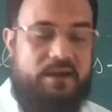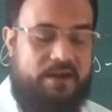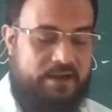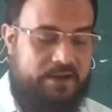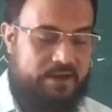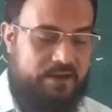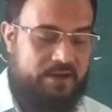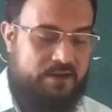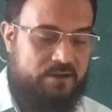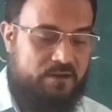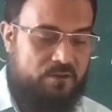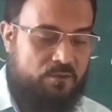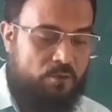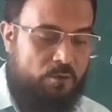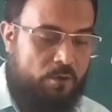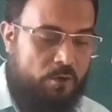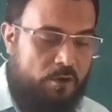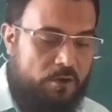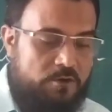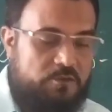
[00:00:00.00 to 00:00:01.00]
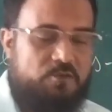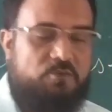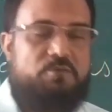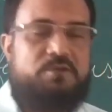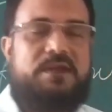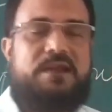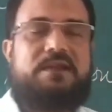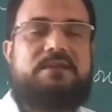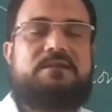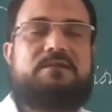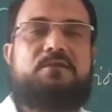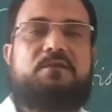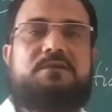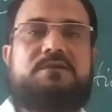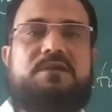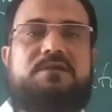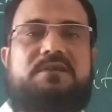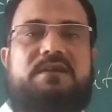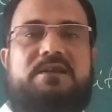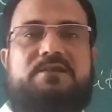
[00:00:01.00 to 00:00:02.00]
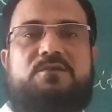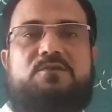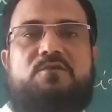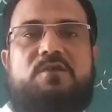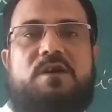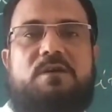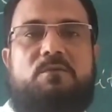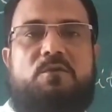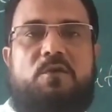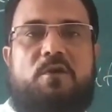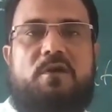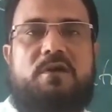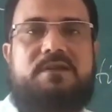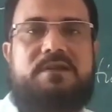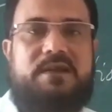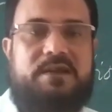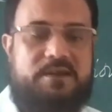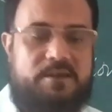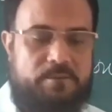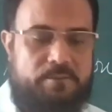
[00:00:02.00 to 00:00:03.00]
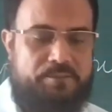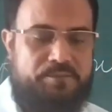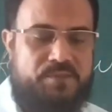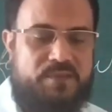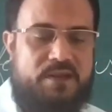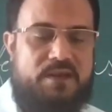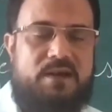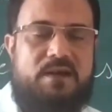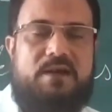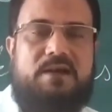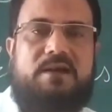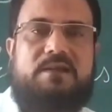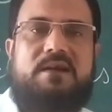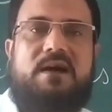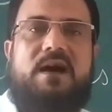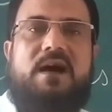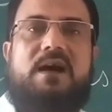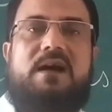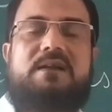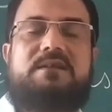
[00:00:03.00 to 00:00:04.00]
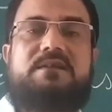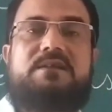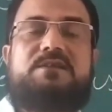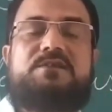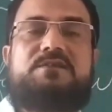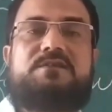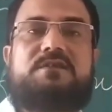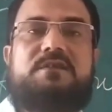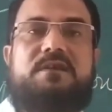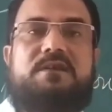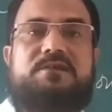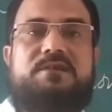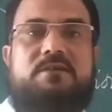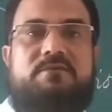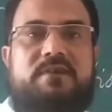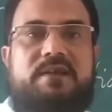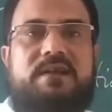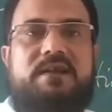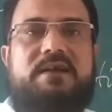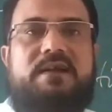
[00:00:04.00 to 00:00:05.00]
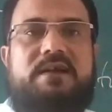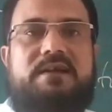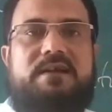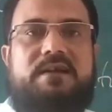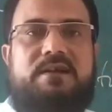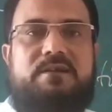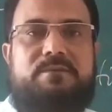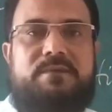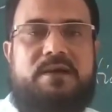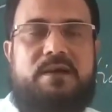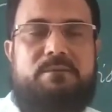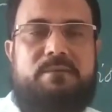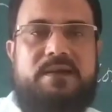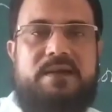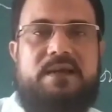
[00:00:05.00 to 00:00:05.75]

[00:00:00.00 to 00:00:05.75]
And all through this lesson we have got that the art is suffering, it has become